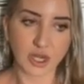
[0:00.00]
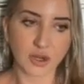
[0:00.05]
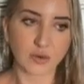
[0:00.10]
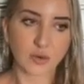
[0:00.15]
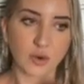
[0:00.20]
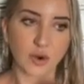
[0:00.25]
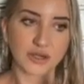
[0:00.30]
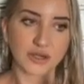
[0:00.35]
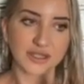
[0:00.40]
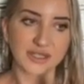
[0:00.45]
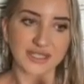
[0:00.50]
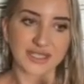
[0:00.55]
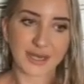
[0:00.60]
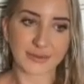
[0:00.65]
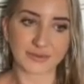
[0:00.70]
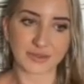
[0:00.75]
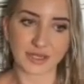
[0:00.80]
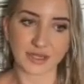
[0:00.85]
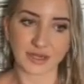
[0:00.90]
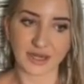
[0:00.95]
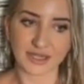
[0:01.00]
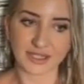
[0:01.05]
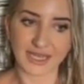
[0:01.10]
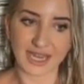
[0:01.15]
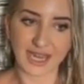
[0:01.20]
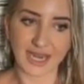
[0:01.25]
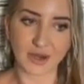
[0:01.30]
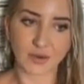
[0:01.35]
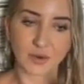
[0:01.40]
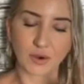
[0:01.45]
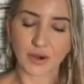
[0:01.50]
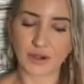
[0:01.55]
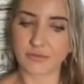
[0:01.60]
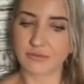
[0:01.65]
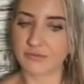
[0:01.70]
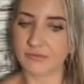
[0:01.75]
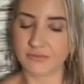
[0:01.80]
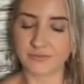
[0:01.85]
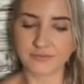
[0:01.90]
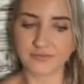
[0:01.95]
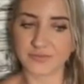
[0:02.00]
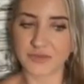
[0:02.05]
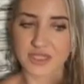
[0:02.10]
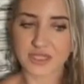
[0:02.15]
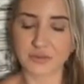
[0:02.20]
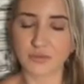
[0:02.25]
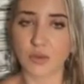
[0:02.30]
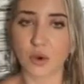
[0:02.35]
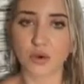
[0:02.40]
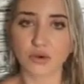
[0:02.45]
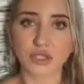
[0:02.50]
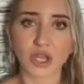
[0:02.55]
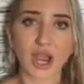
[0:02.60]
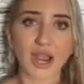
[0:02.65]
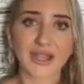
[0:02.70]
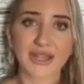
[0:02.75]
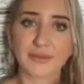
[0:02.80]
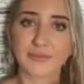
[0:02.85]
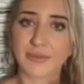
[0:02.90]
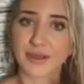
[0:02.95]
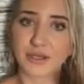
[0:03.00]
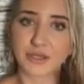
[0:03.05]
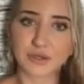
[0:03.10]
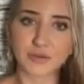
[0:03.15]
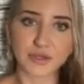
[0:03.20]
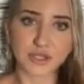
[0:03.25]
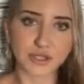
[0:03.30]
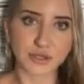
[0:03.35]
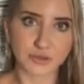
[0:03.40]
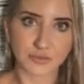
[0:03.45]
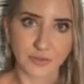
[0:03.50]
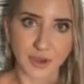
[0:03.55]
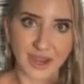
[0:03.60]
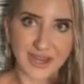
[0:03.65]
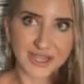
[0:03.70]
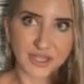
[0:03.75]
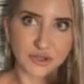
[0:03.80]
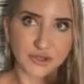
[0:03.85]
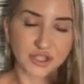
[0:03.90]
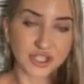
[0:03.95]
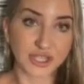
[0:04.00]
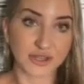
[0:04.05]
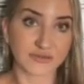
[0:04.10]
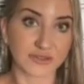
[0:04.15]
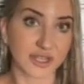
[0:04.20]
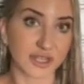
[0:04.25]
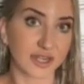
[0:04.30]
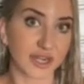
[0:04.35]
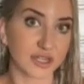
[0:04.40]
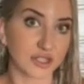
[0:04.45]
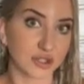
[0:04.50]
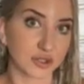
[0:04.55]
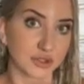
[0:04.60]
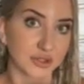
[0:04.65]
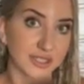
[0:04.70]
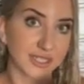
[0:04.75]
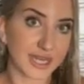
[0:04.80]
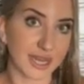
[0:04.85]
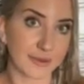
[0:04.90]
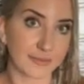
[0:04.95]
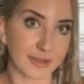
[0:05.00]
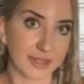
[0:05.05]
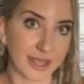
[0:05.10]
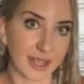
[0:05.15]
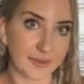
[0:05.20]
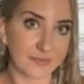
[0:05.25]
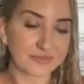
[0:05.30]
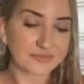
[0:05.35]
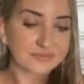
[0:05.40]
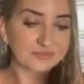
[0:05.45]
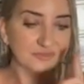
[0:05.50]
What steps can I take? What small, tiny, minute shifts can I do to get me there?